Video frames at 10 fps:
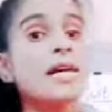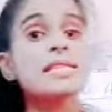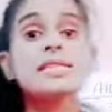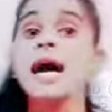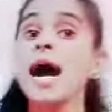
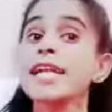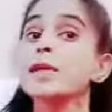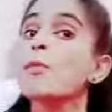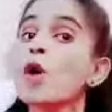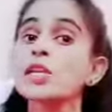the
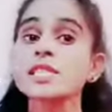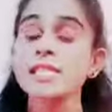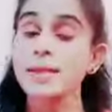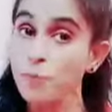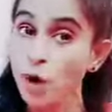utmost
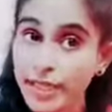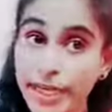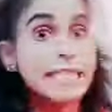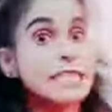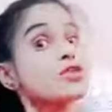important
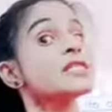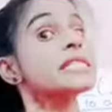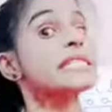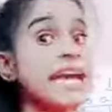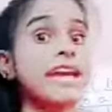is to
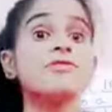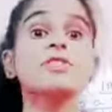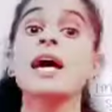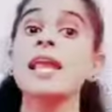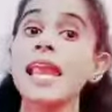save the
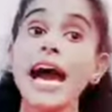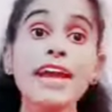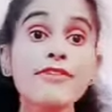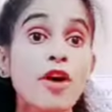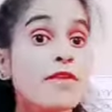life
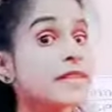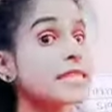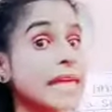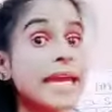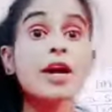of the
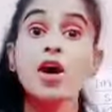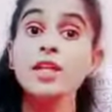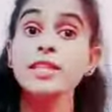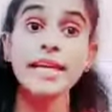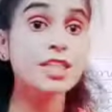sick or the
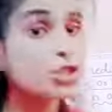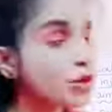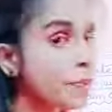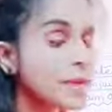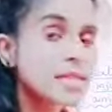injured
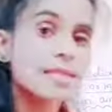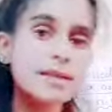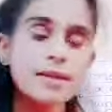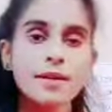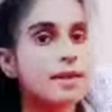person.
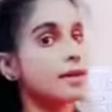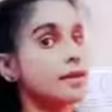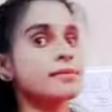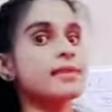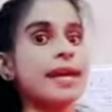
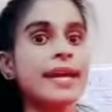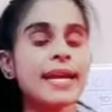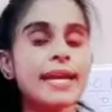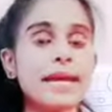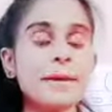
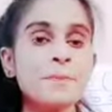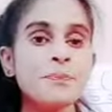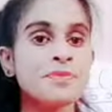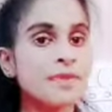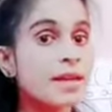Secondly,
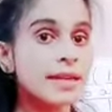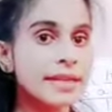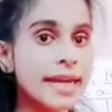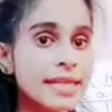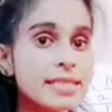
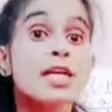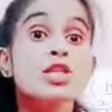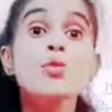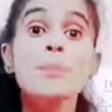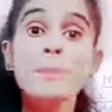yes,
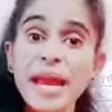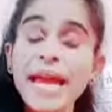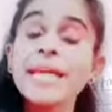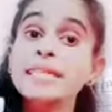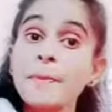to make
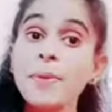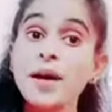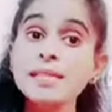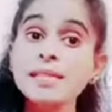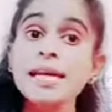the
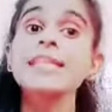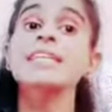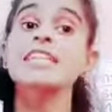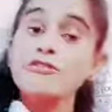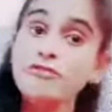person
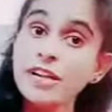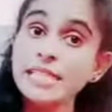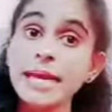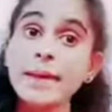comfortable